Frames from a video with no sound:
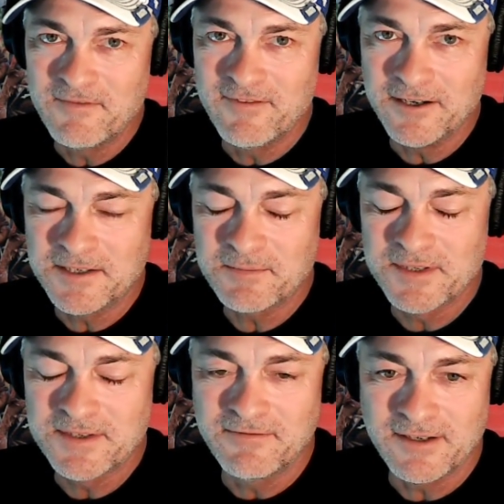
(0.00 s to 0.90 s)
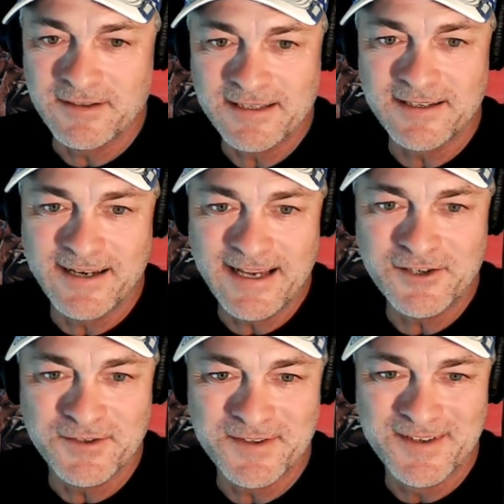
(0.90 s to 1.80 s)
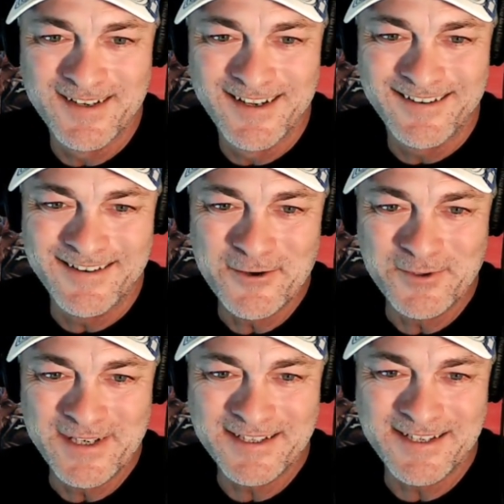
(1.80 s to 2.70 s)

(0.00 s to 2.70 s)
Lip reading: very specific destinations, known